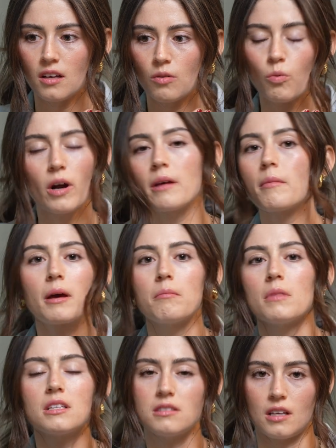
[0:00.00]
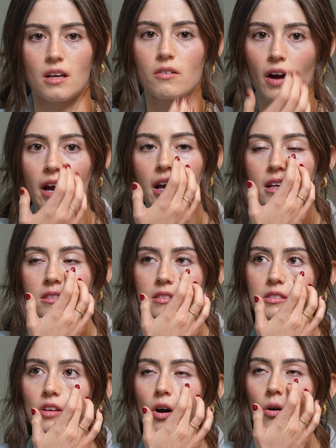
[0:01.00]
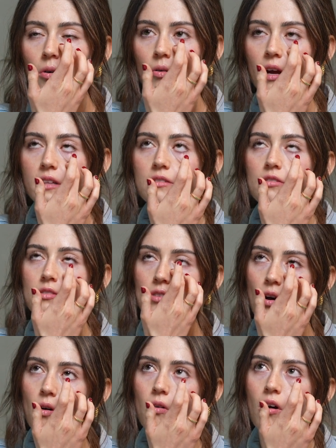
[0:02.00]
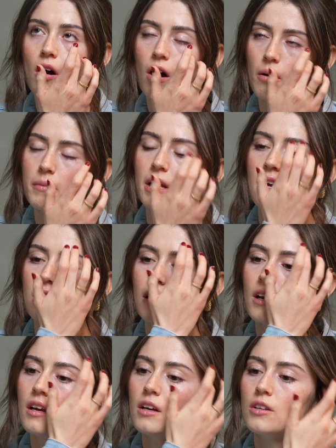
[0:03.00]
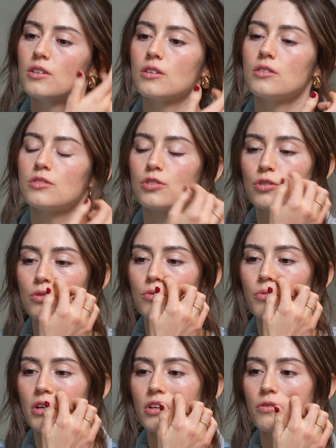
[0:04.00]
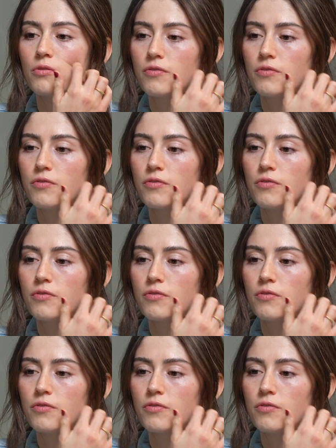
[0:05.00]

What am I missing, right? It's so common to, when you